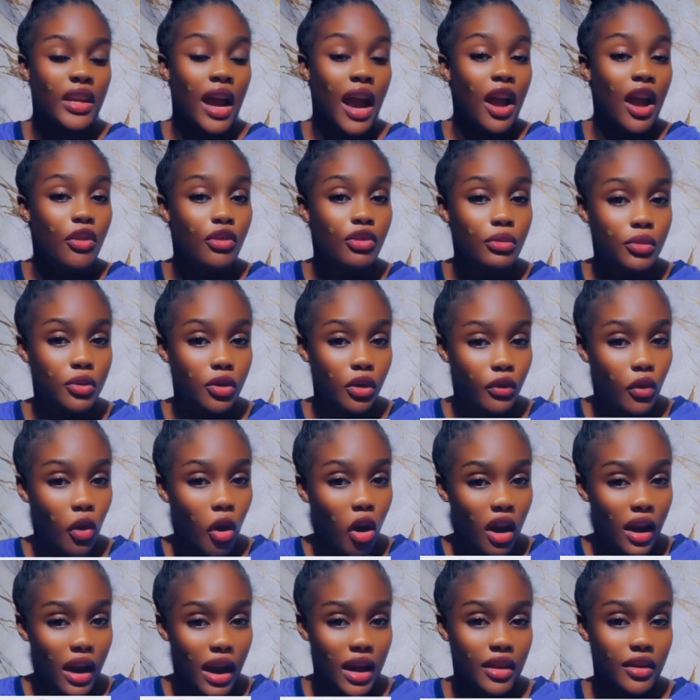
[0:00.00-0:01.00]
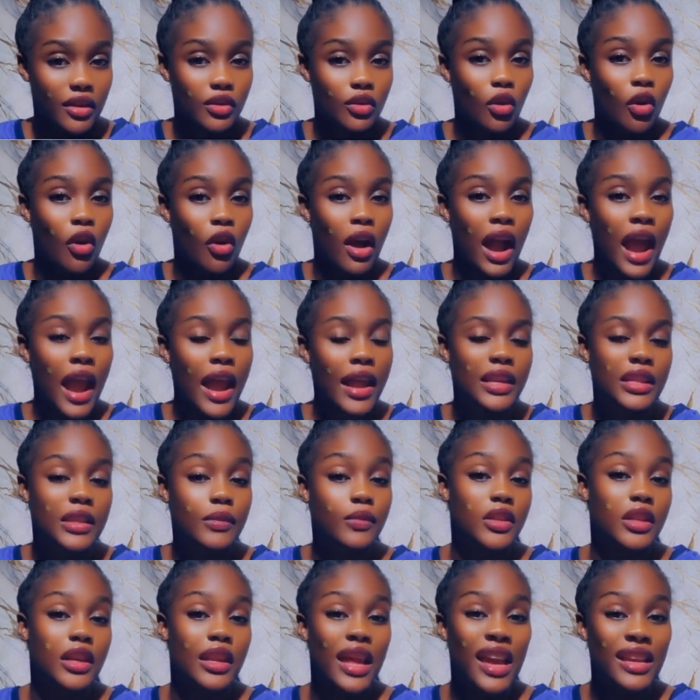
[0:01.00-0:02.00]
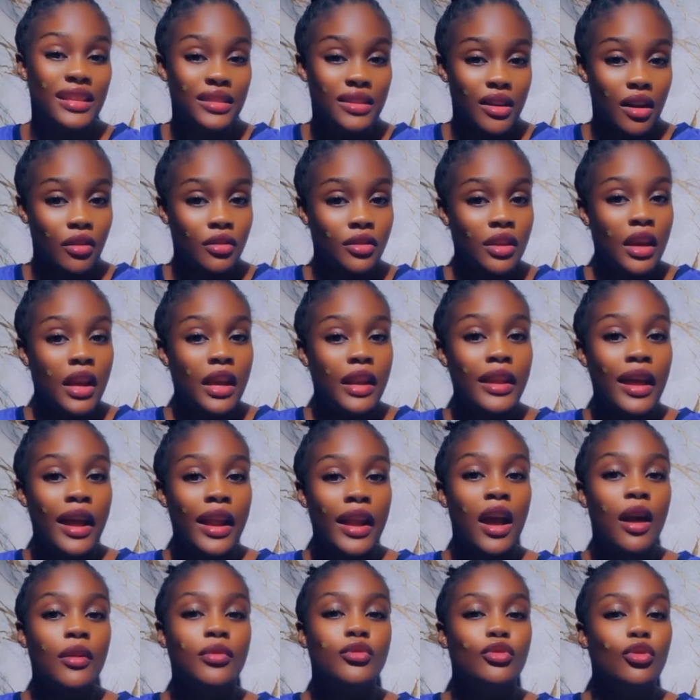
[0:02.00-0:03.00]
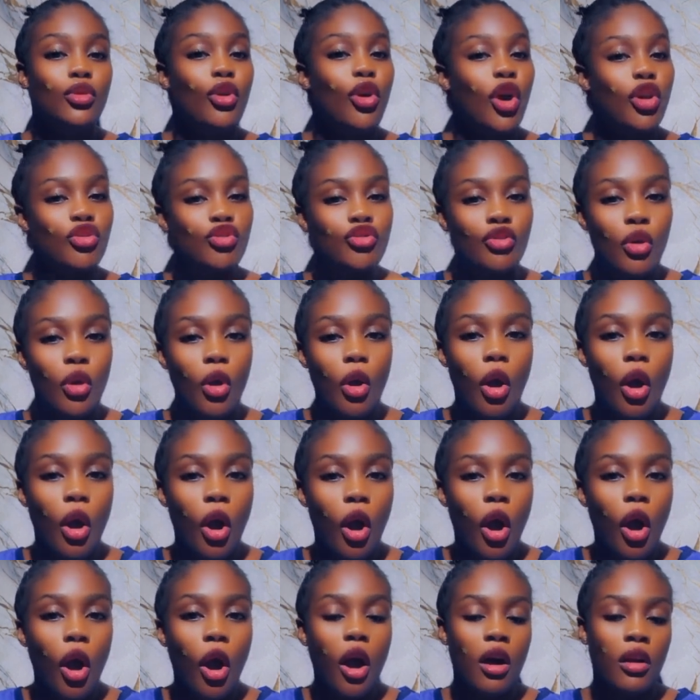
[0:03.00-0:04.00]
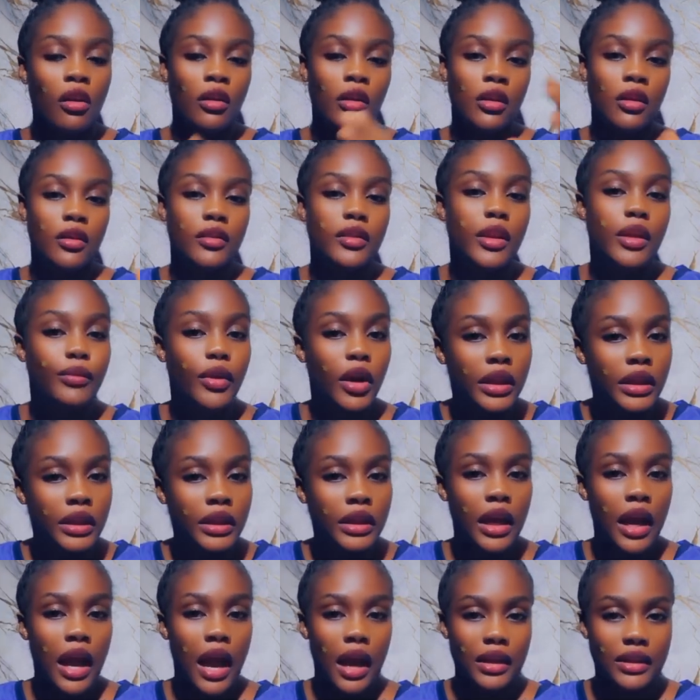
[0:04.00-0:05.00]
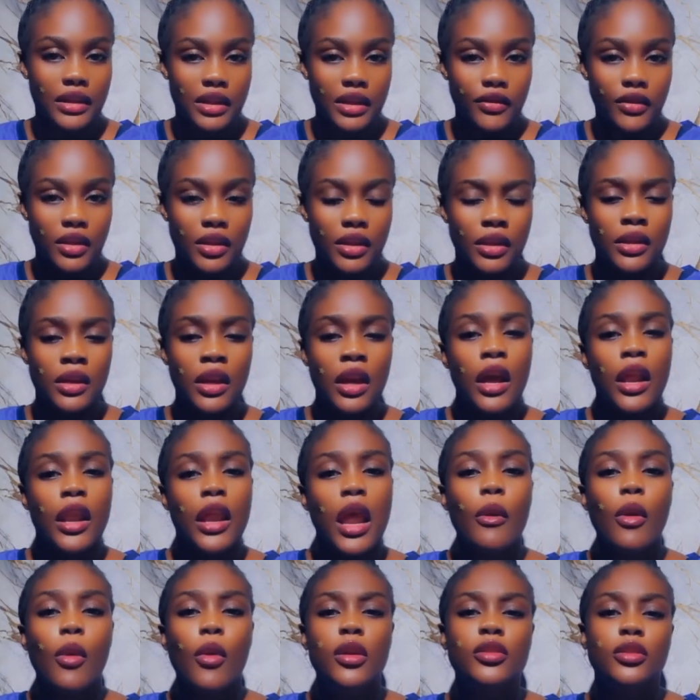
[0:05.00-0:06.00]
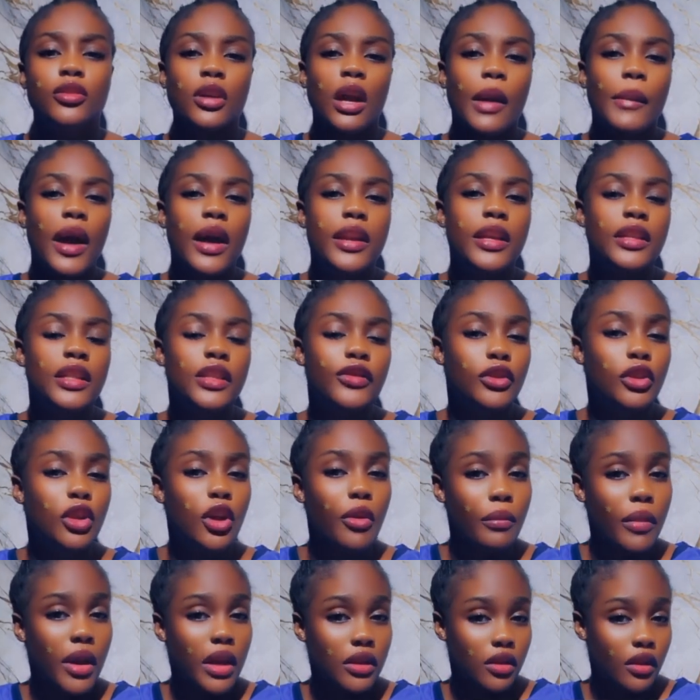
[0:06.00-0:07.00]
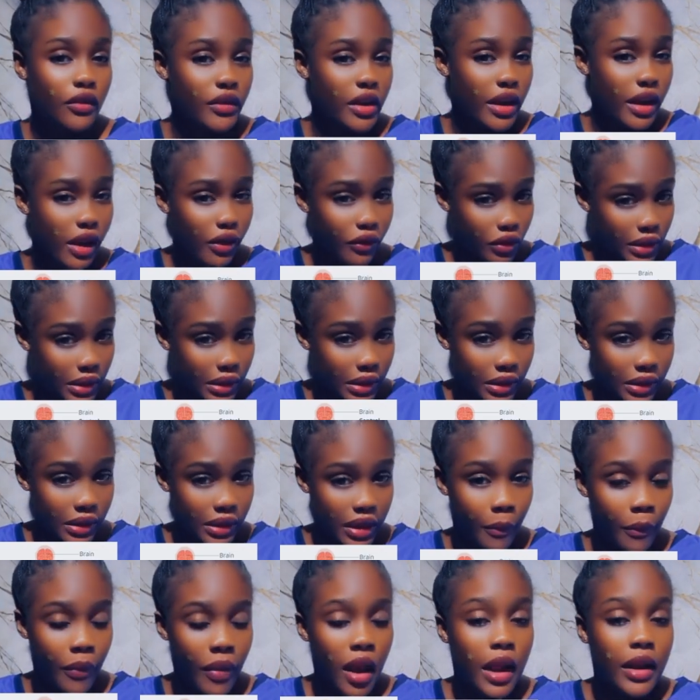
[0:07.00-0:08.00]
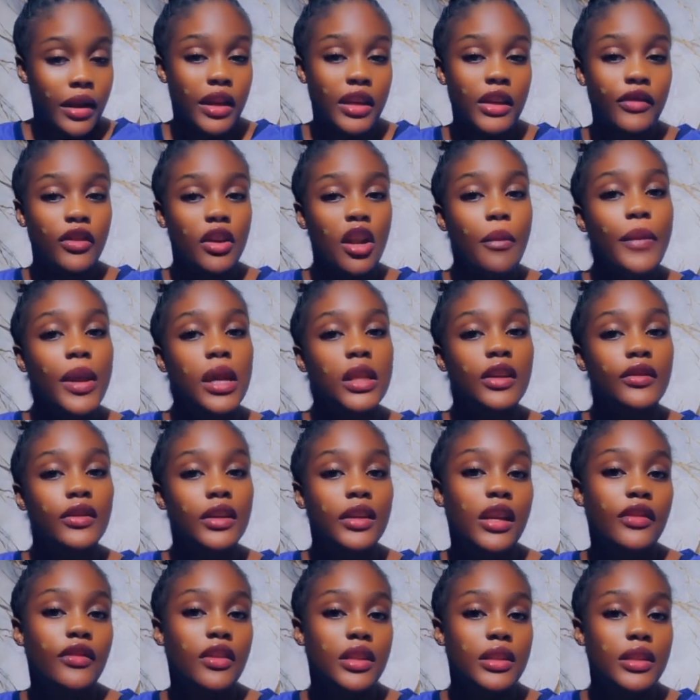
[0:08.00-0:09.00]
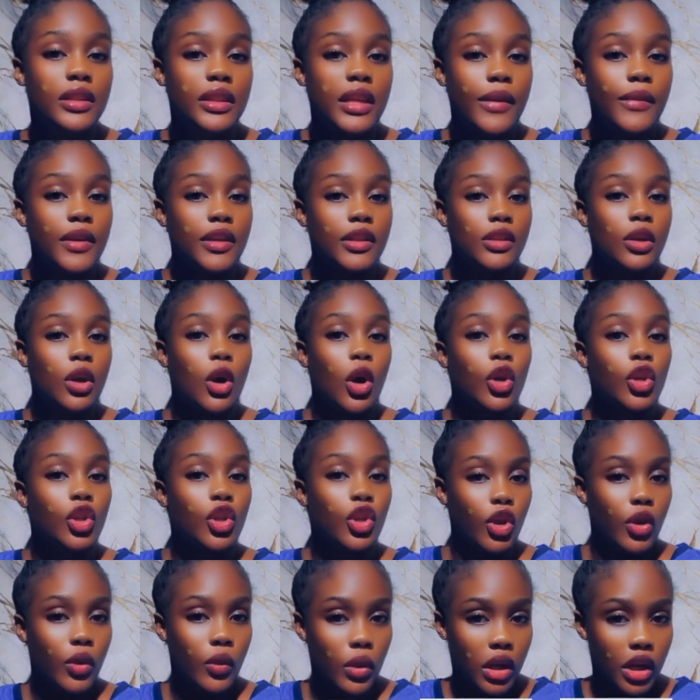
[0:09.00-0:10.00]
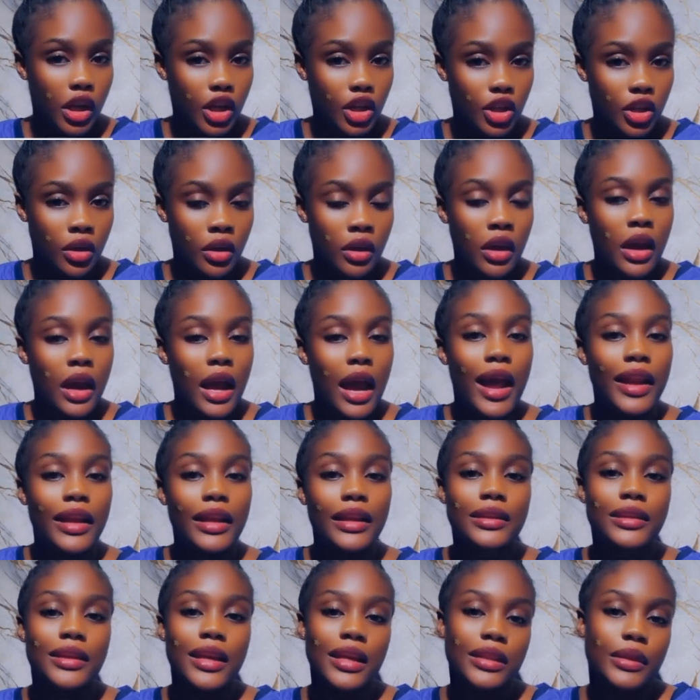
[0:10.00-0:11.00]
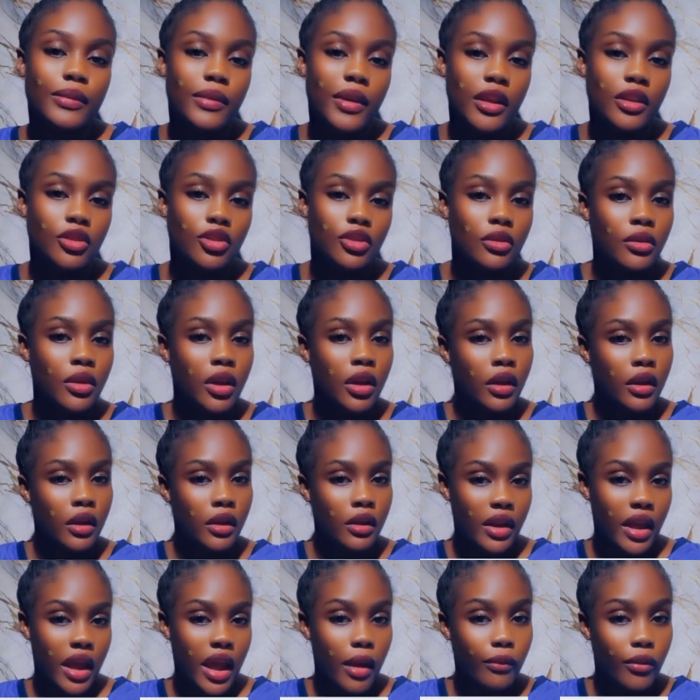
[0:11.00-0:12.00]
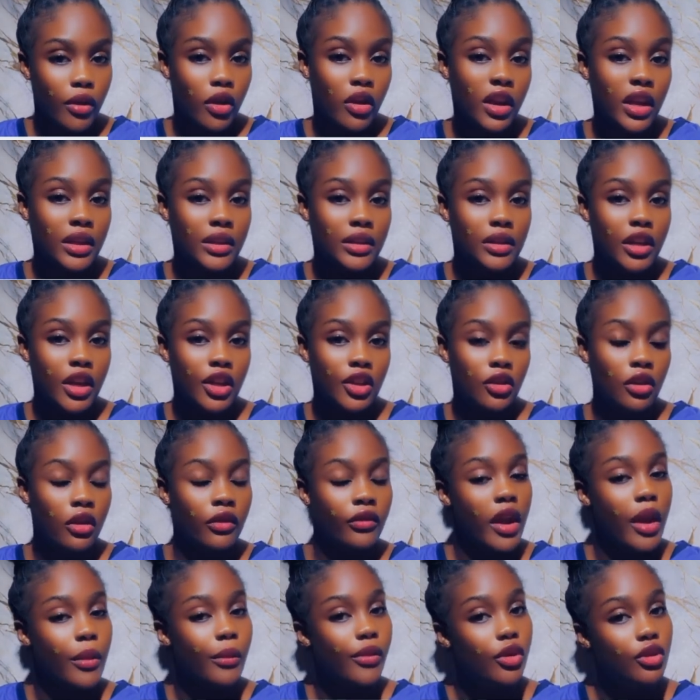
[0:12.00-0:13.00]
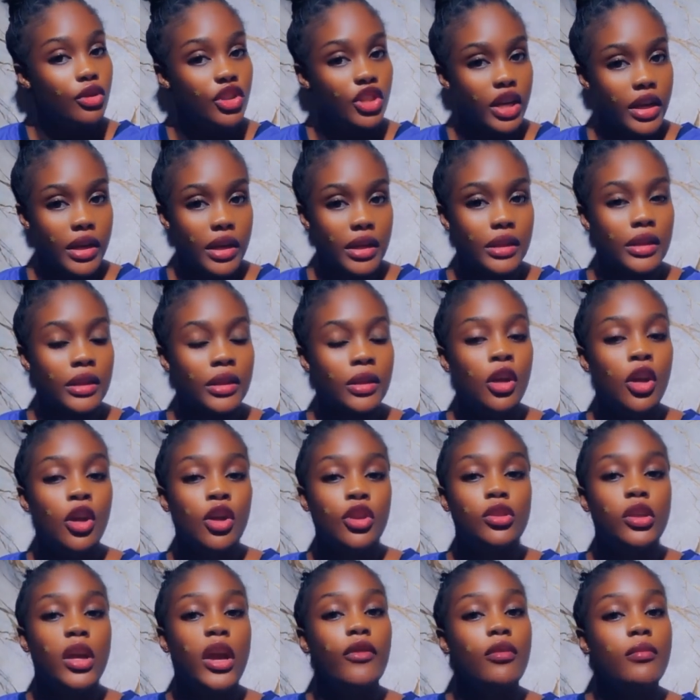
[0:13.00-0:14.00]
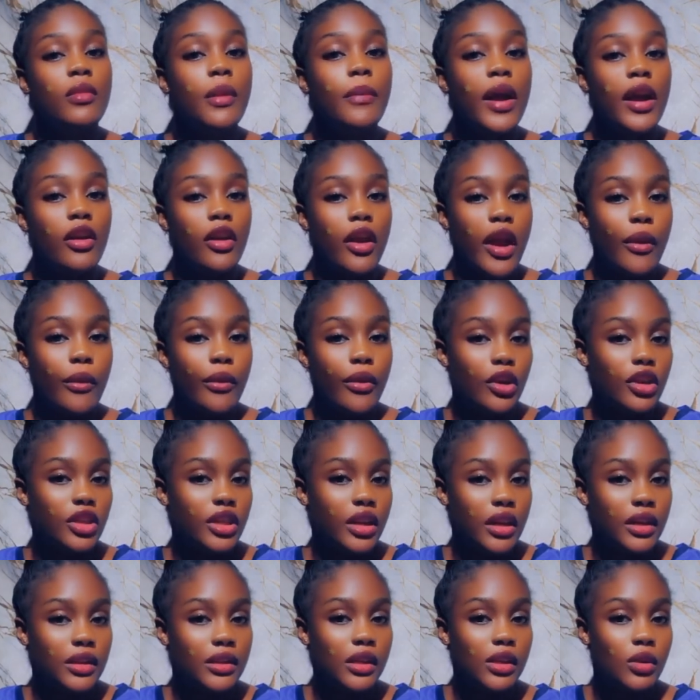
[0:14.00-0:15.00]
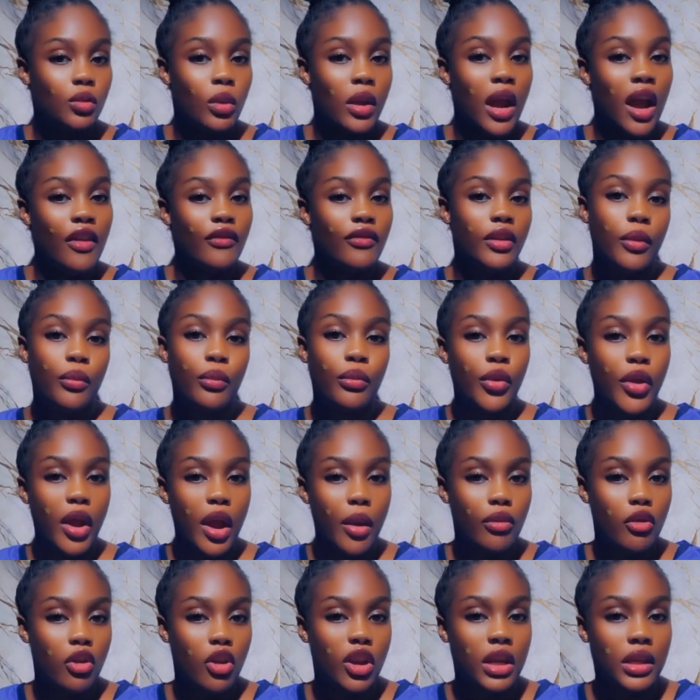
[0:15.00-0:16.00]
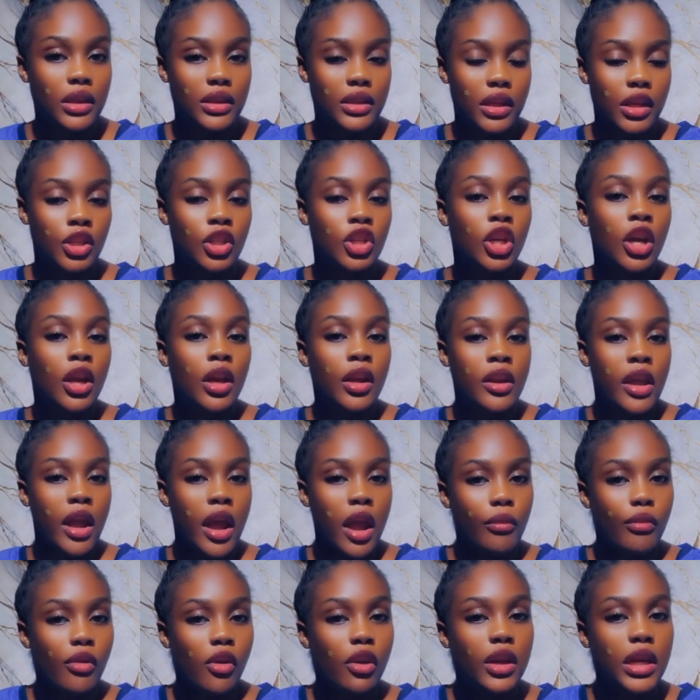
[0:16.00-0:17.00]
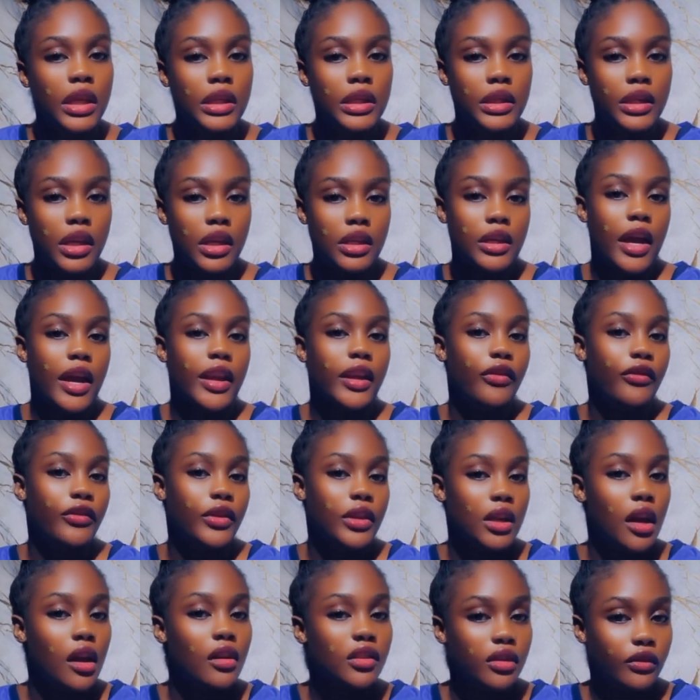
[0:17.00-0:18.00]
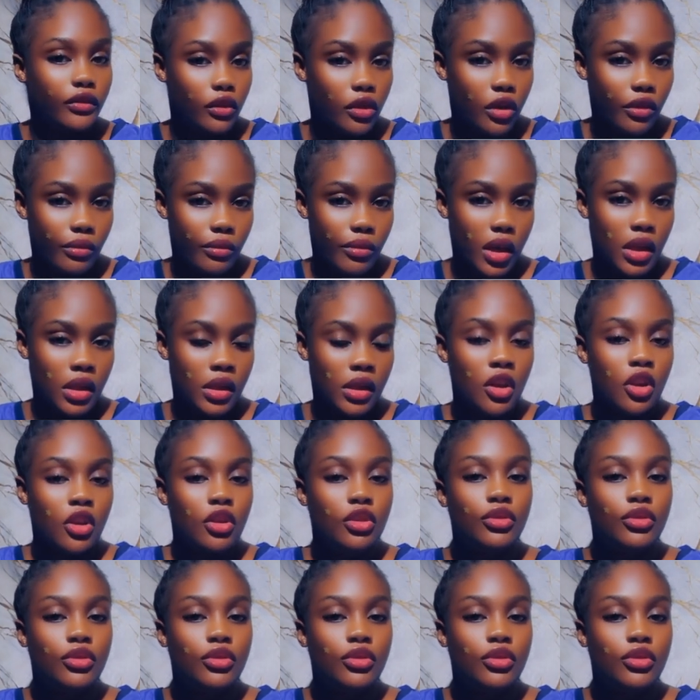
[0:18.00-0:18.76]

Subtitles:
are groups of organs or highly specialized cells that helps to control all the body activities. Now we want to talk about the development of the nervous system. The development of the nervous system is called neurulation, and it takes place during the embryonic stage of embryogenesis. So if you remember your embryogenesis, we have the pre-embryonic stage, the embryonic stage, and the fetal development.